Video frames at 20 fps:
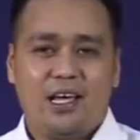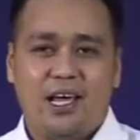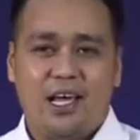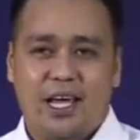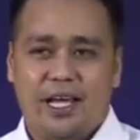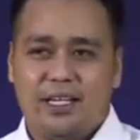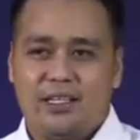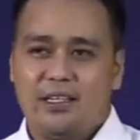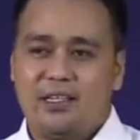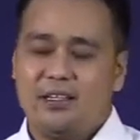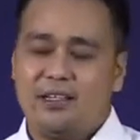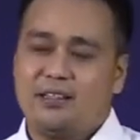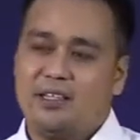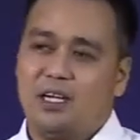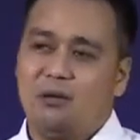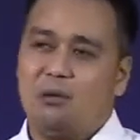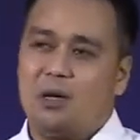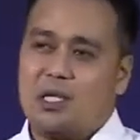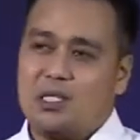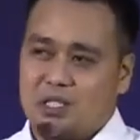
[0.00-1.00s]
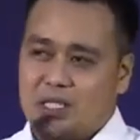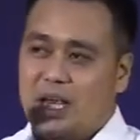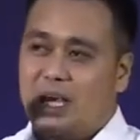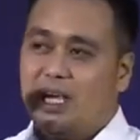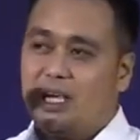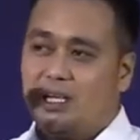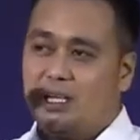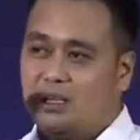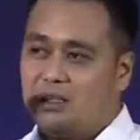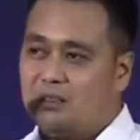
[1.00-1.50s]
And there was
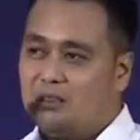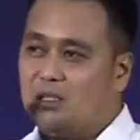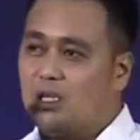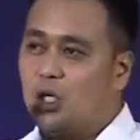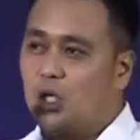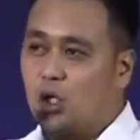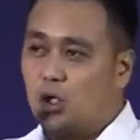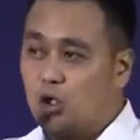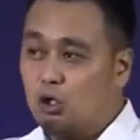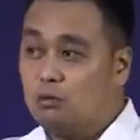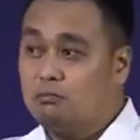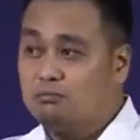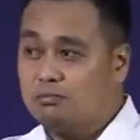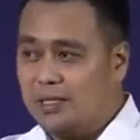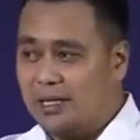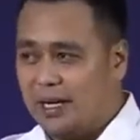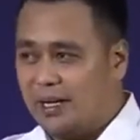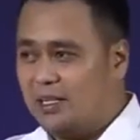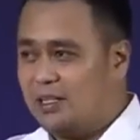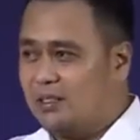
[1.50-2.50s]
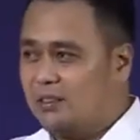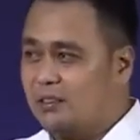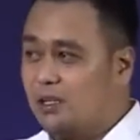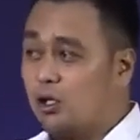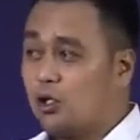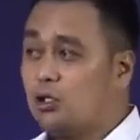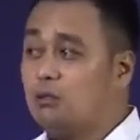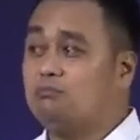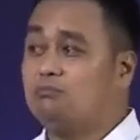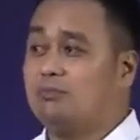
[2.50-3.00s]
a room there,
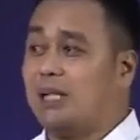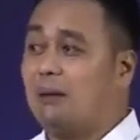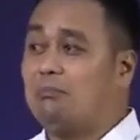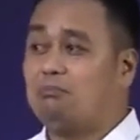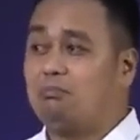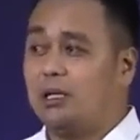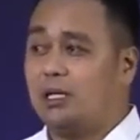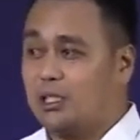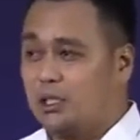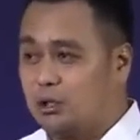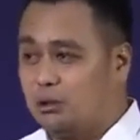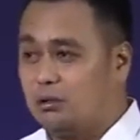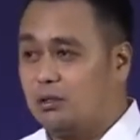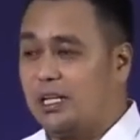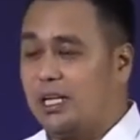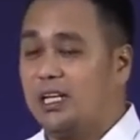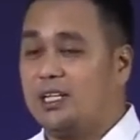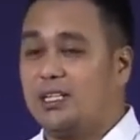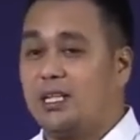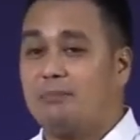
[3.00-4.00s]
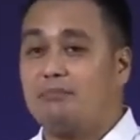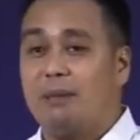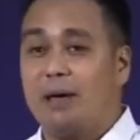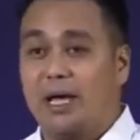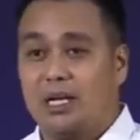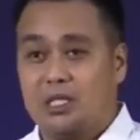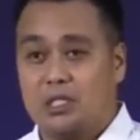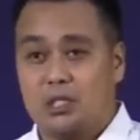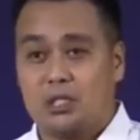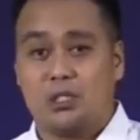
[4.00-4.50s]
room number 2 in the
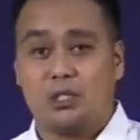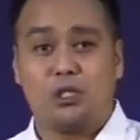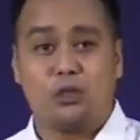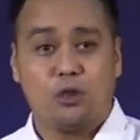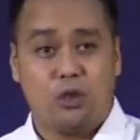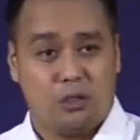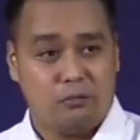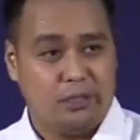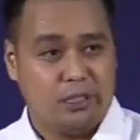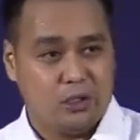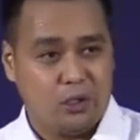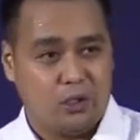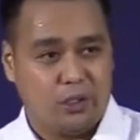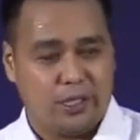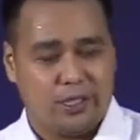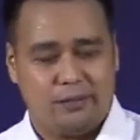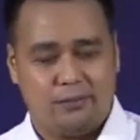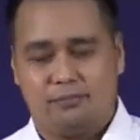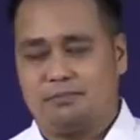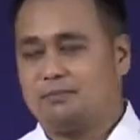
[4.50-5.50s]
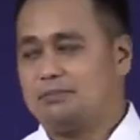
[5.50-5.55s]
men's dormitory.